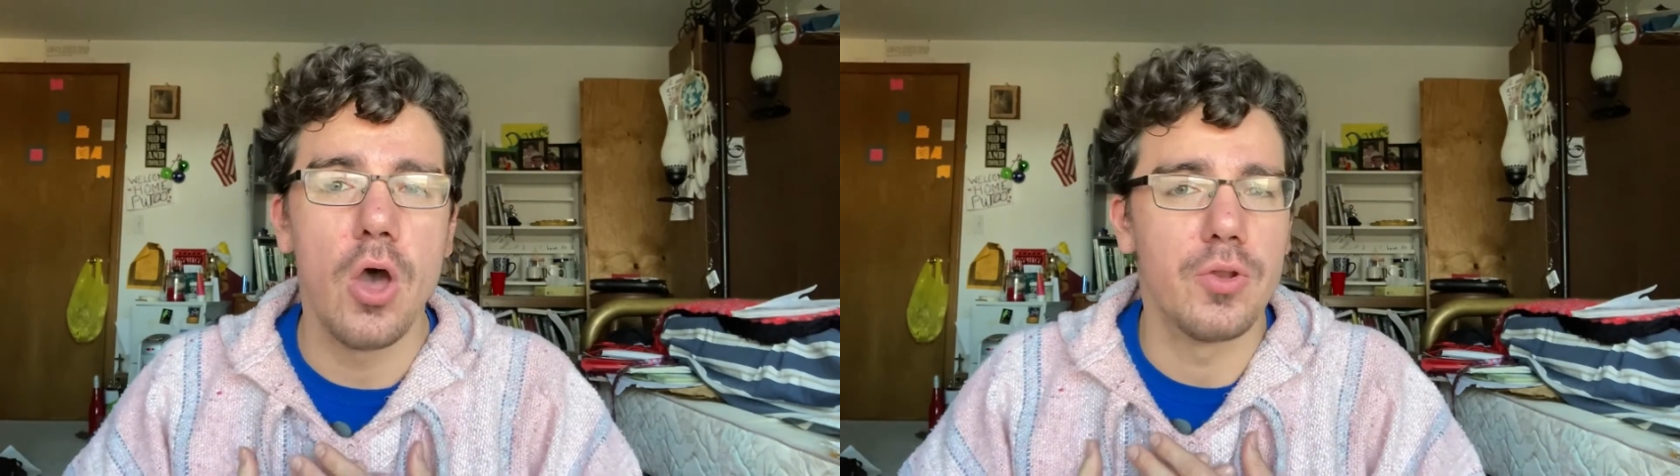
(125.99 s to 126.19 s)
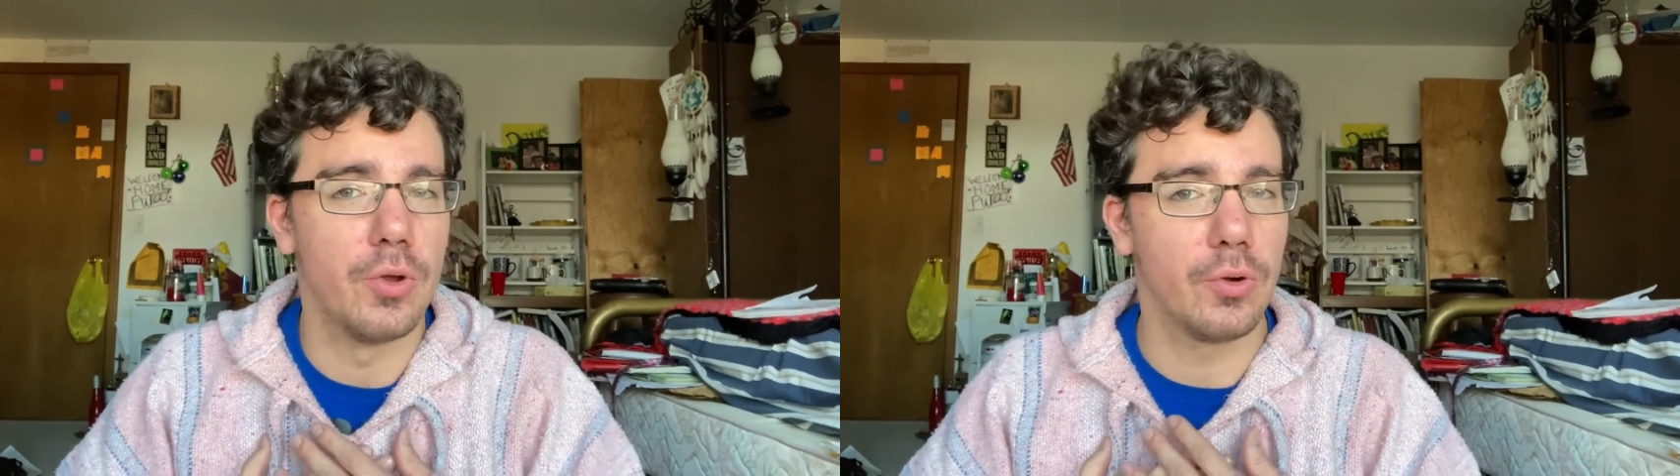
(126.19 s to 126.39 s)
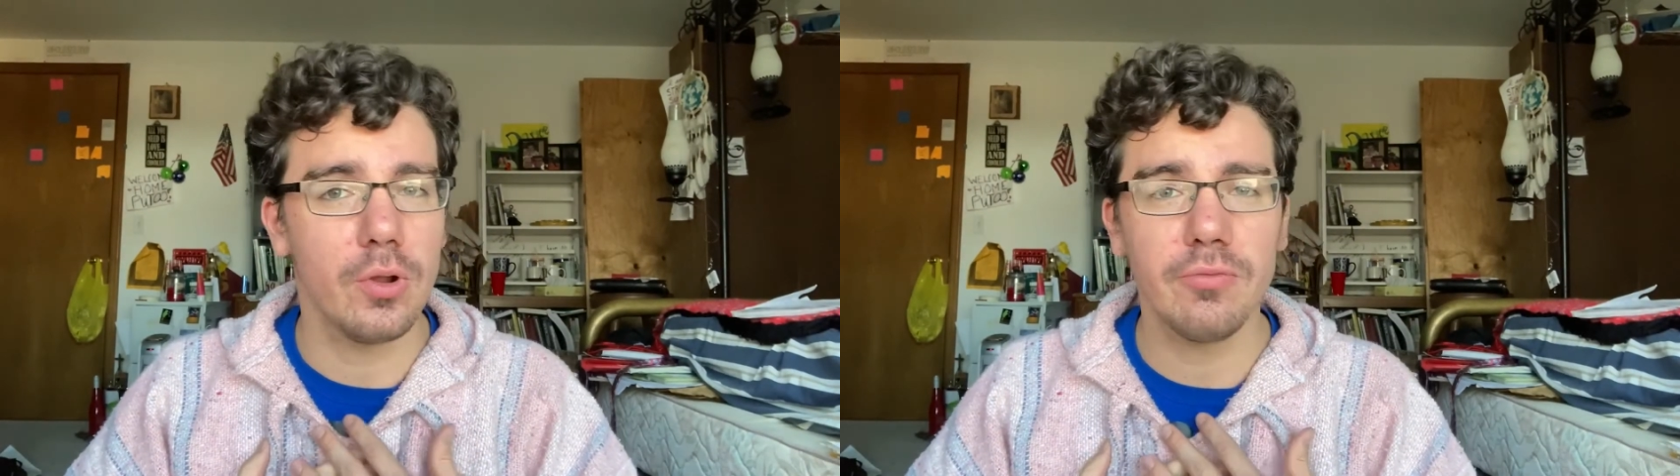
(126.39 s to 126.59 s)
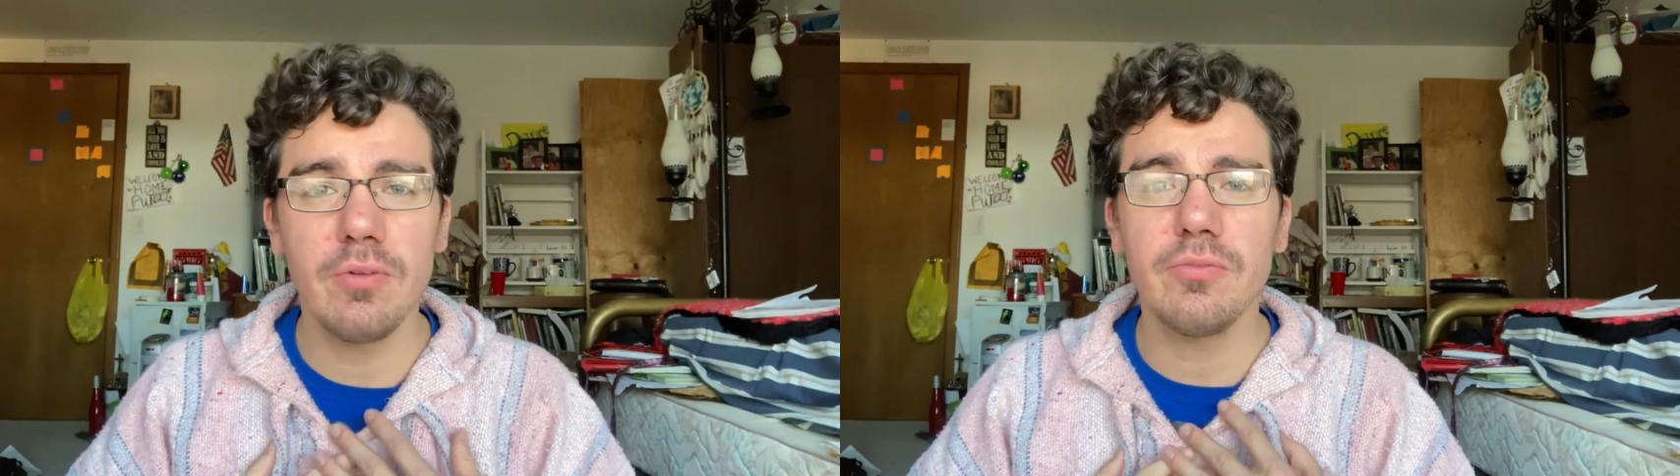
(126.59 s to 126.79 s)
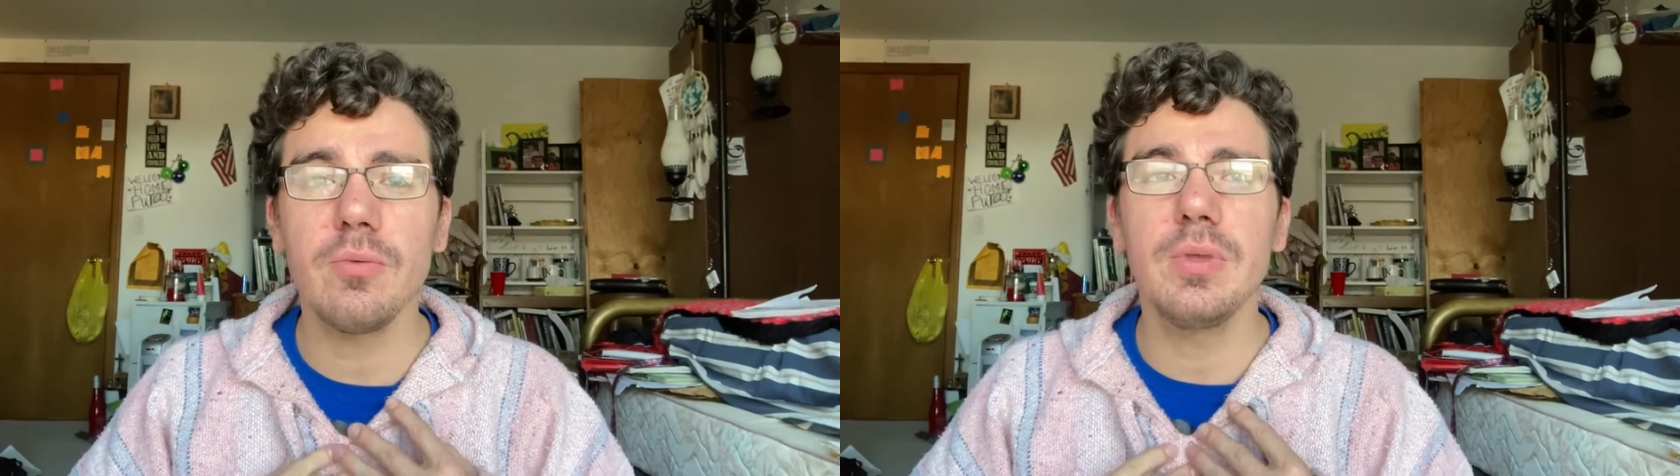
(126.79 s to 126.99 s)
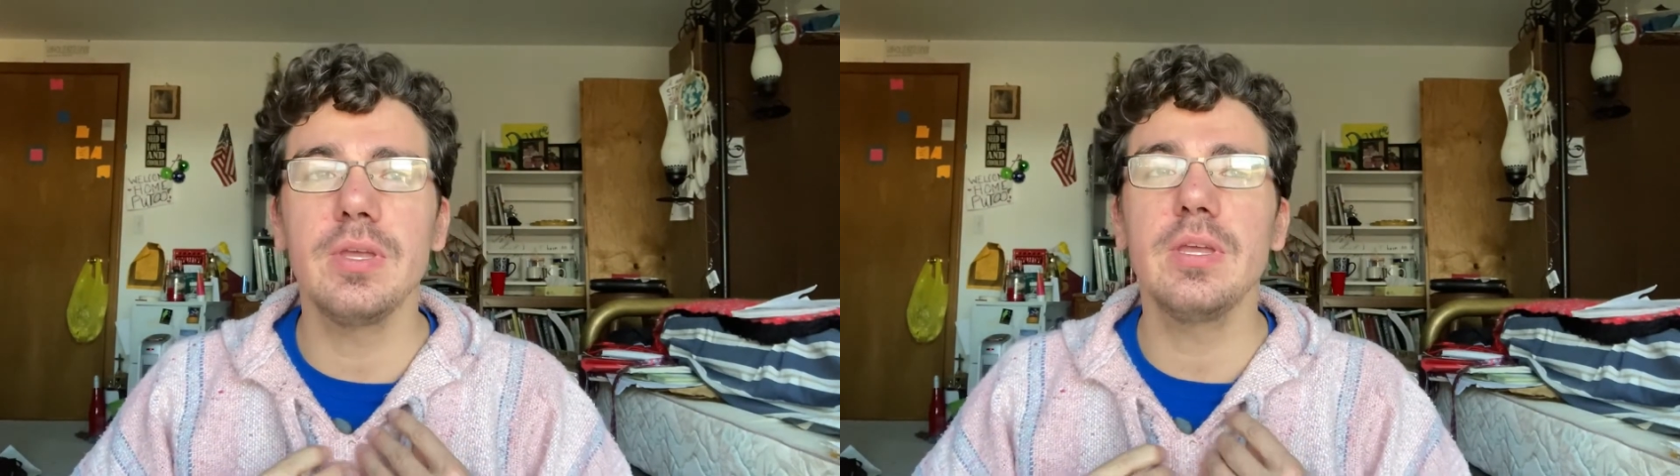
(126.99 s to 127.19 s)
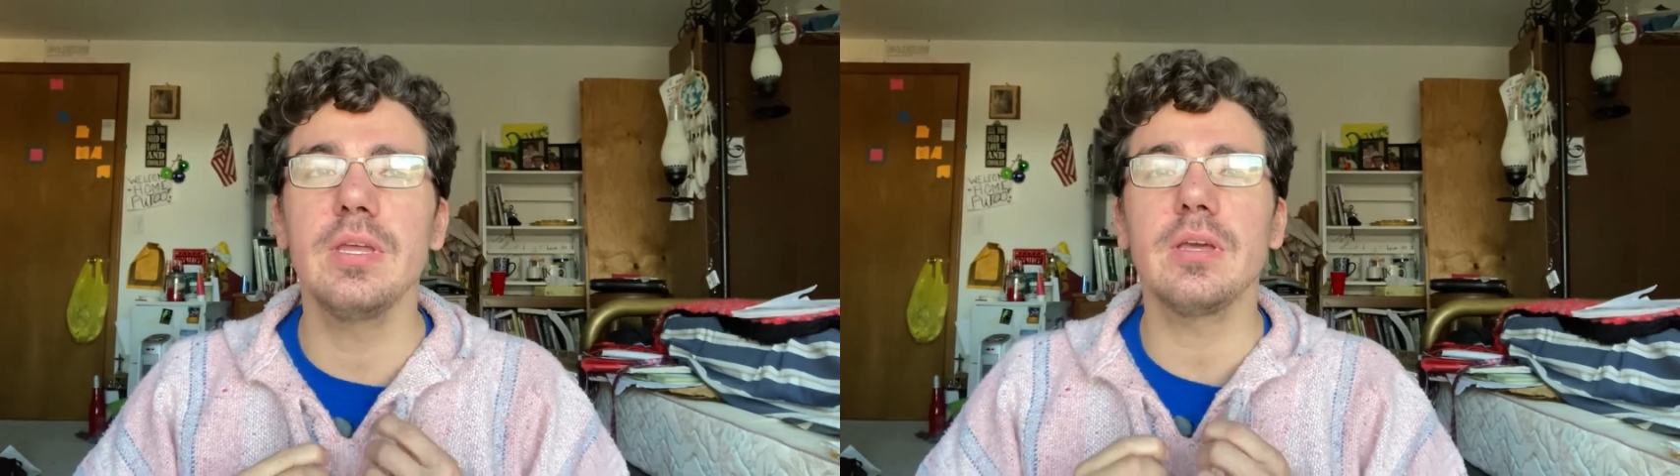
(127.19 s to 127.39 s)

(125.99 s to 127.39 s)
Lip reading: No girlfriend for me,